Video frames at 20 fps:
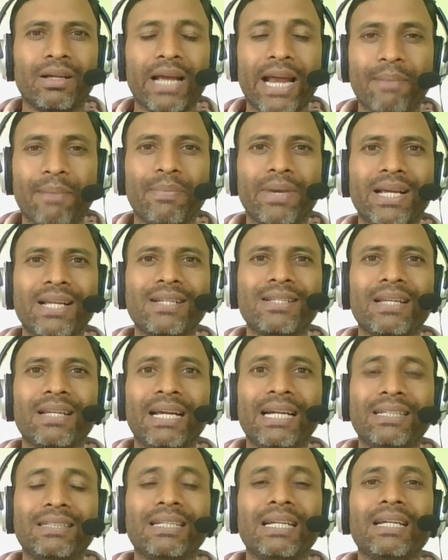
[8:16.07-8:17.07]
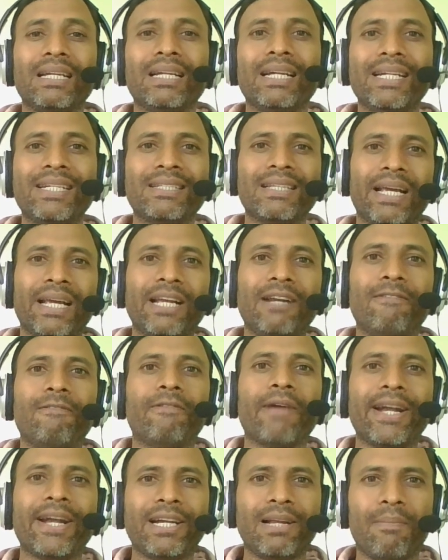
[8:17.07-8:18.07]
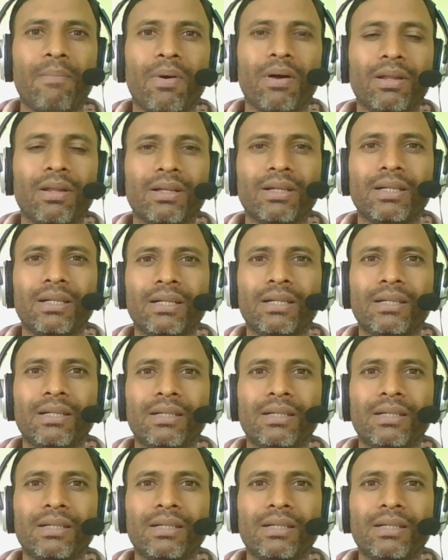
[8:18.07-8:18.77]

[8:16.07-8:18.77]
It means it's inevitable.